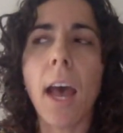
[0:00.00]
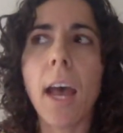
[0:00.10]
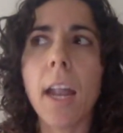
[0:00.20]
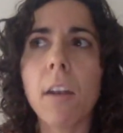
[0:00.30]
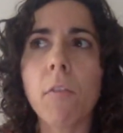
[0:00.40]

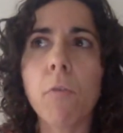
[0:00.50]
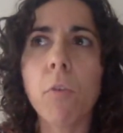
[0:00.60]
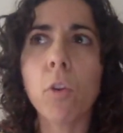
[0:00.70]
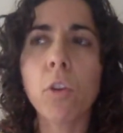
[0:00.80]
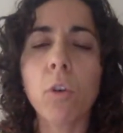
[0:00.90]
And
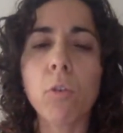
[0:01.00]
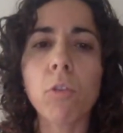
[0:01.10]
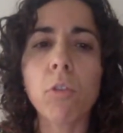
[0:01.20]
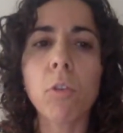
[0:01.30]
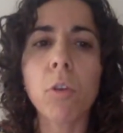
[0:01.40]
for
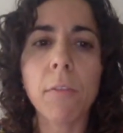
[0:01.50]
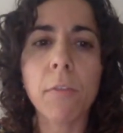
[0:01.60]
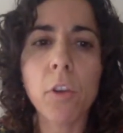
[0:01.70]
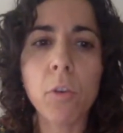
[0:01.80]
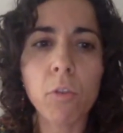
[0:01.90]
those who
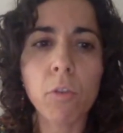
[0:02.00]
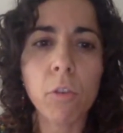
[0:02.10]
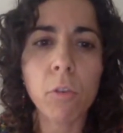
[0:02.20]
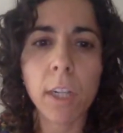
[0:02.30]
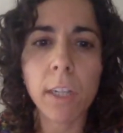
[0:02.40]
have
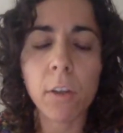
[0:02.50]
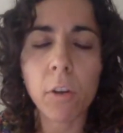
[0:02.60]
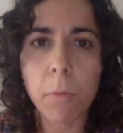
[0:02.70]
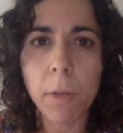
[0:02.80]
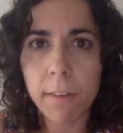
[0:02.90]
used Google
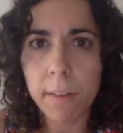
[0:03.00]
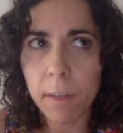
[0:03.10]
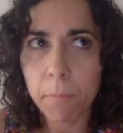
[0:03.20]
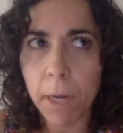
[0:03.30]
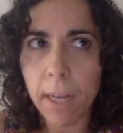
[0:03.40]
Documents
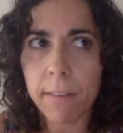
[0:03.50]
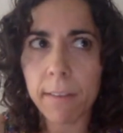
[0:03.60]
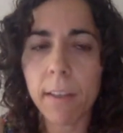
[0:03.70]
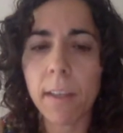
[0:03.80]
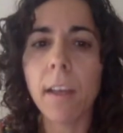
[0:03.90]
in the
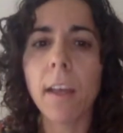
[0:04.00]
past,